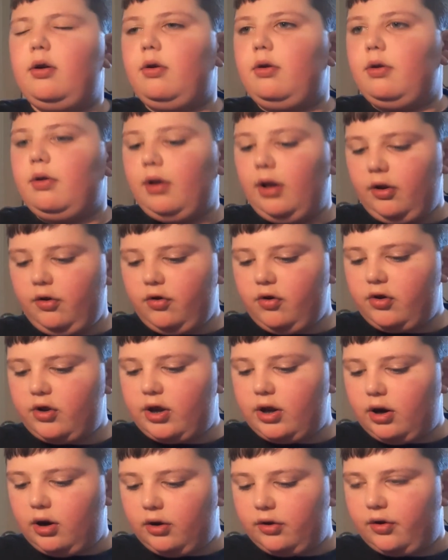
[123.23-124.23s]
let's just
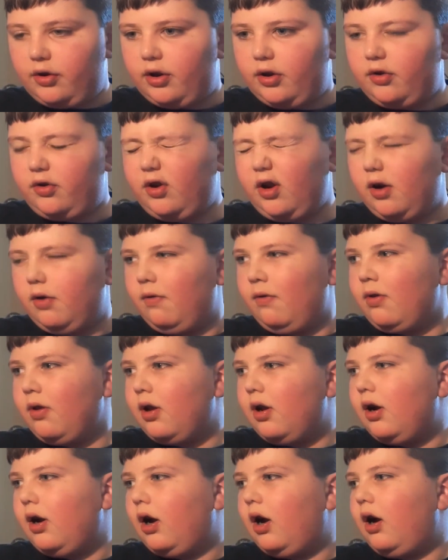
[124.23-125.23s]
get on to this. So,
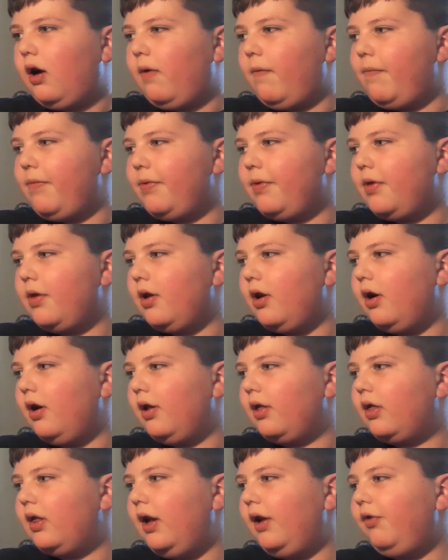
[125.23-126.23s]

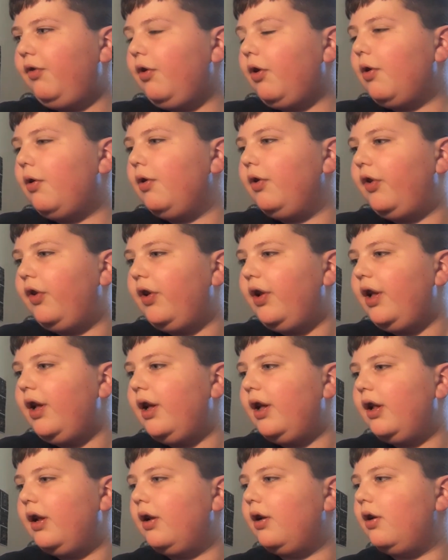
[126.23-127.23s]
things you're going to
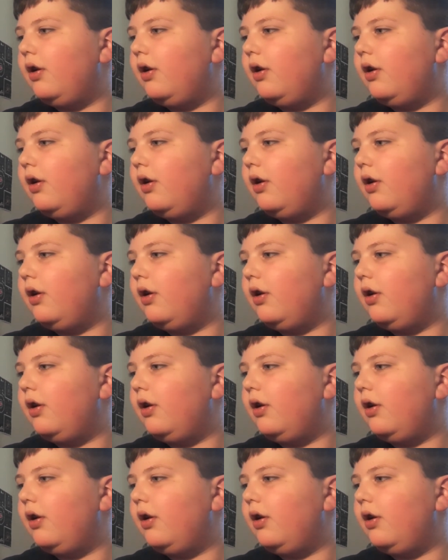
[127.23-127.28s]
need